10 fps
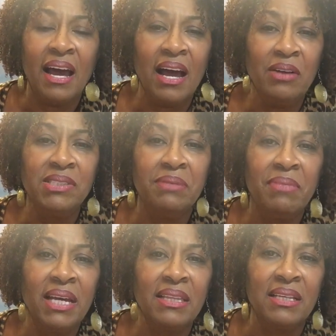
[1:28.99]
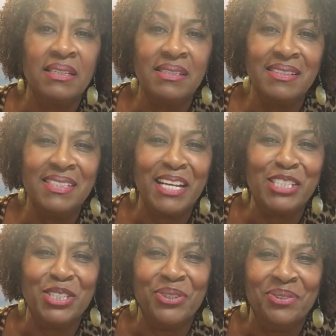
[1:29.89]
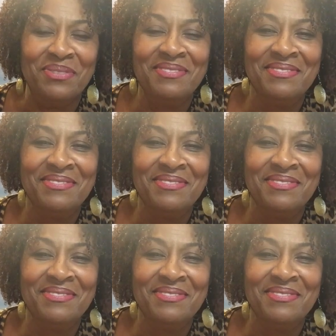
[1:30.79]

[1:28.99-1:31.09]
how to make this, stay tuned.